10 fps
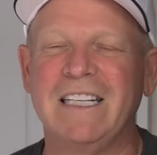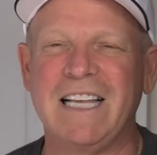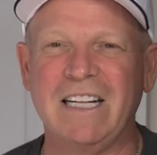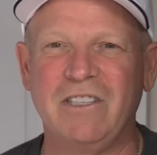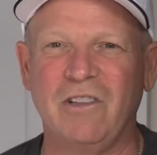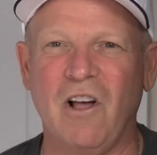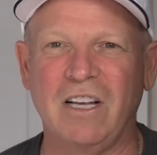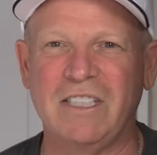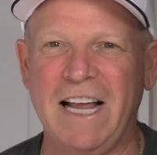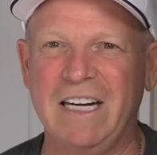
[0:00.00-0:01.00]
Let's head to
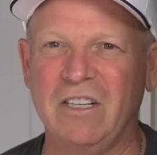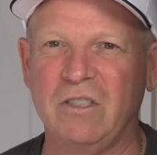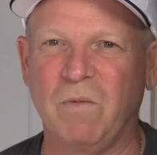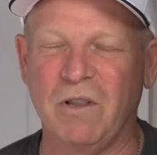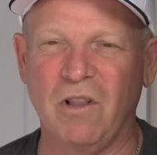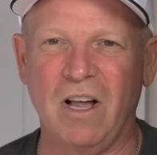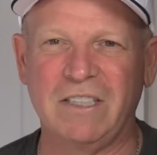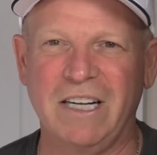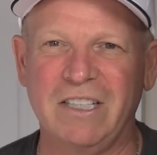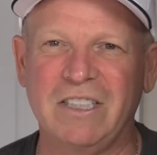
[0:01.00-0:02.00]
Los Angeles where the
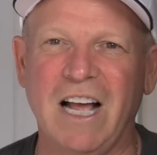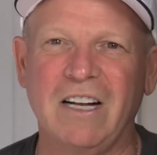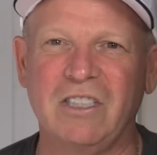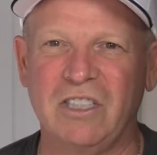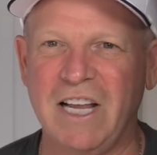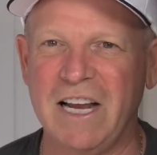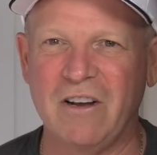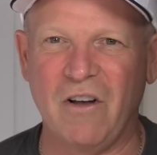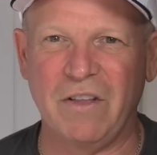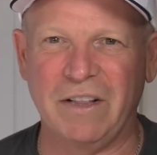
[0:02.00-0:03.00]
Los Angeles Dodgers are
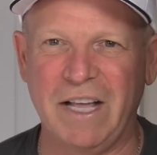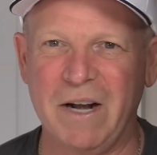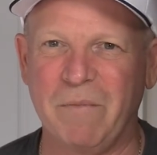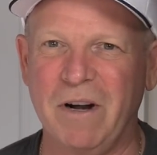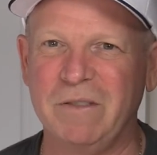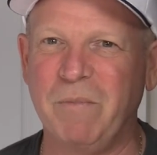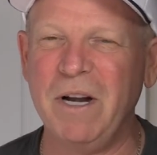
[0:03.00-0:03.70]
taking on the Atlanta Braves.